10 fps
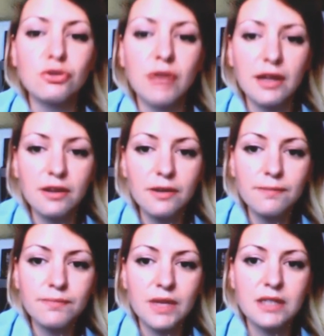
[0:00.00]

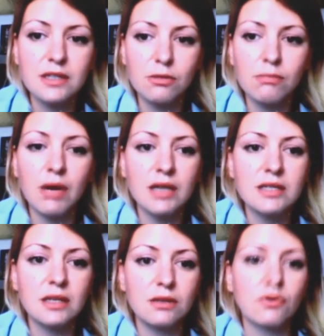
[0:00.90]
together as a combined
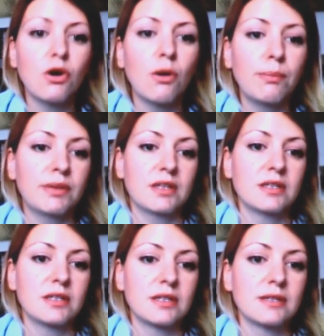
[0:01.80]
set of
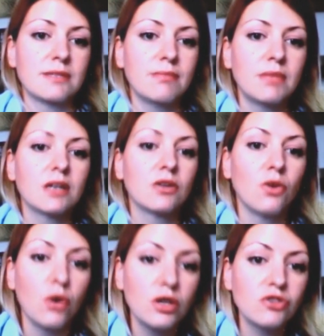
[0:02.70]
competencies, meaning
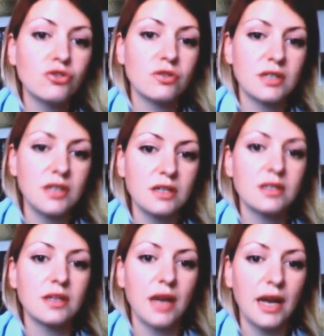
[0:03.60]
knowledge,
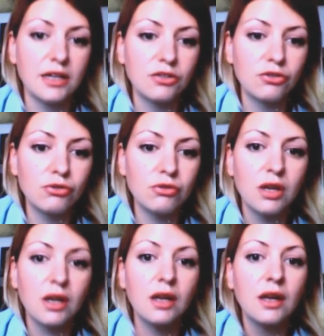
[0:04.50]
skills, and attitude
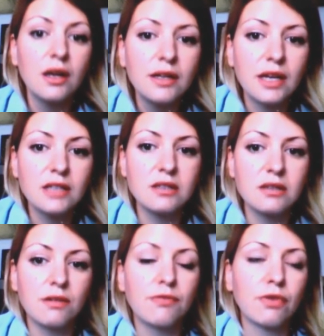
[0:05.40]

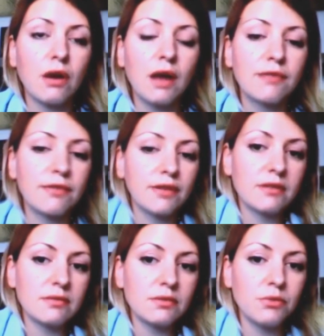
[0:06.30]
necessary for life
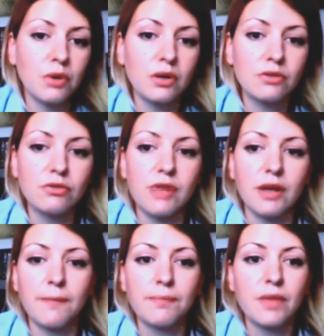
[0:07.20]
and work today.